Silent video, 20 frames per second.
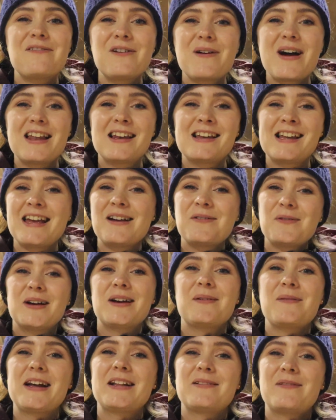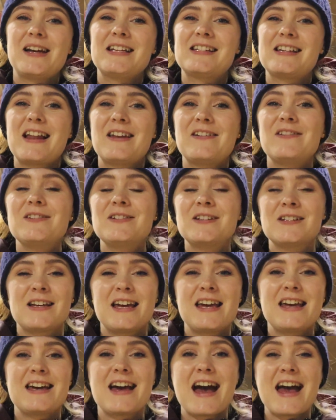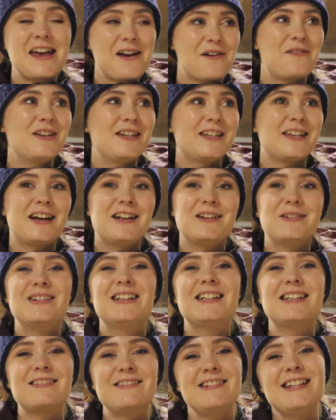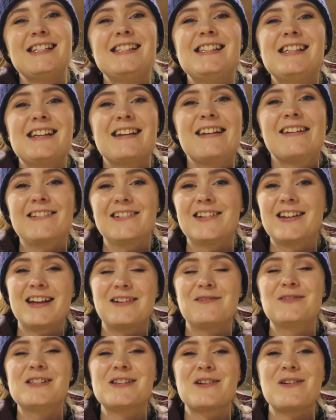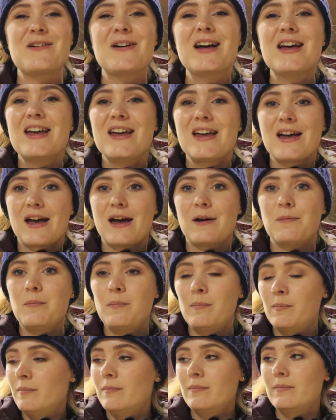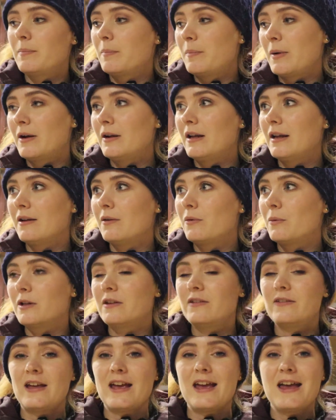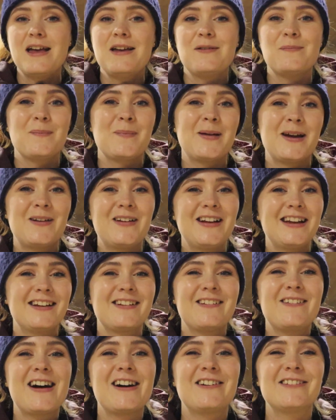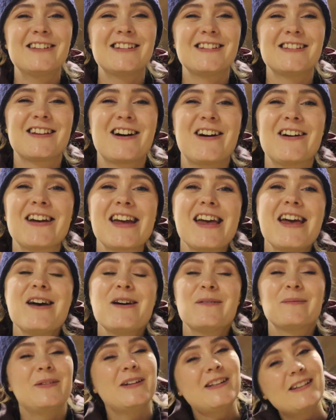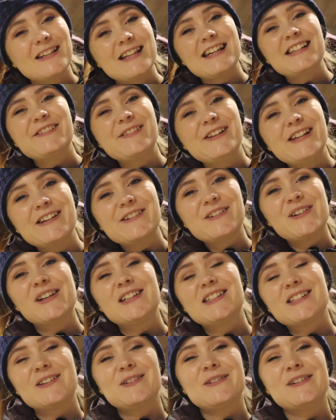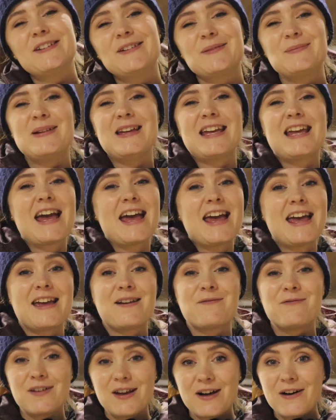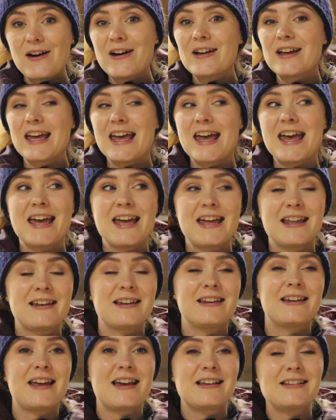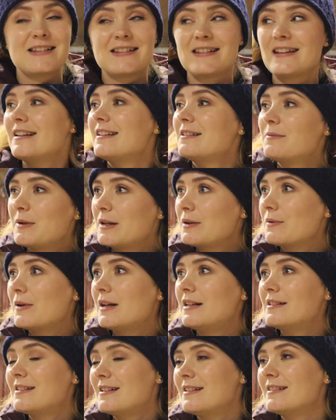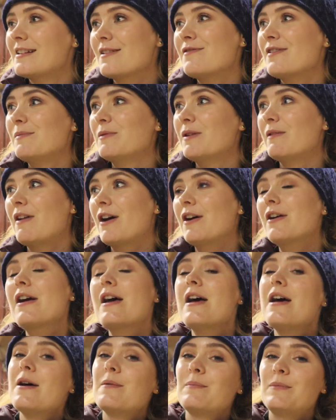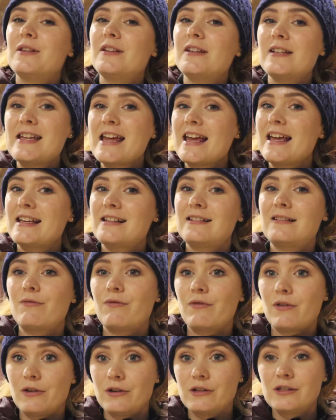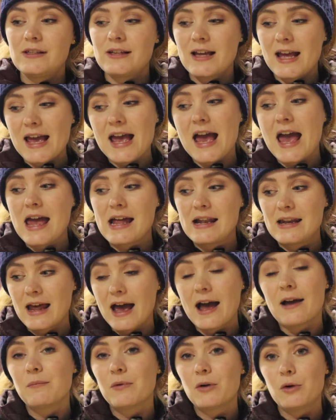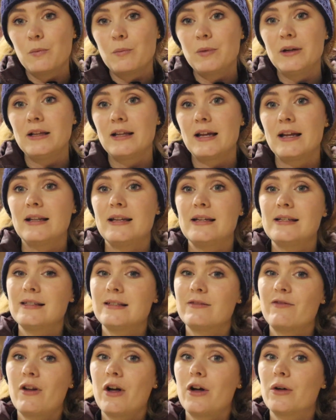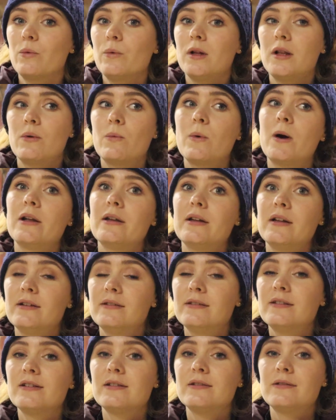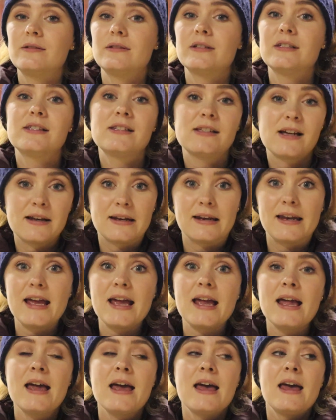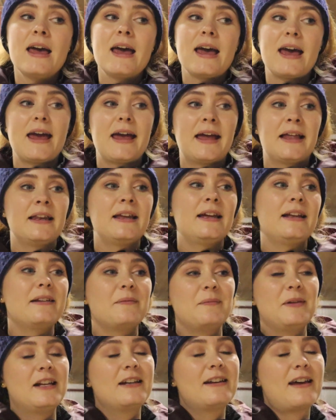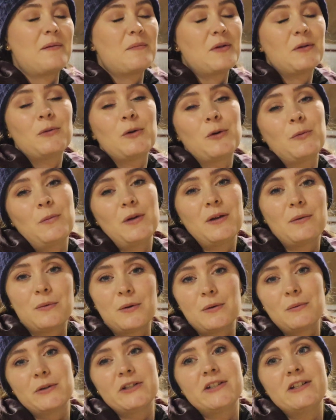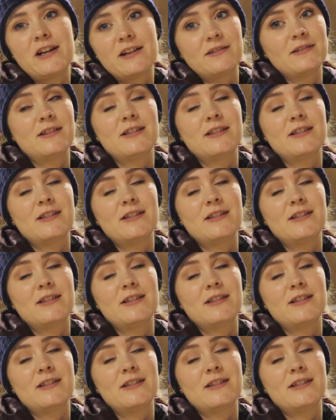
everyone, and welcome back to my channel. I haven't done one of these in a long time, so I barely know what to say, barely know how to talk. But today's video is going to be a vlog, and as I said, it's been a while since I filmed a vlog. But today is Thursday, and I'm hoping that this vlog will run until Sunday. And in the meantime, I'm hoping we will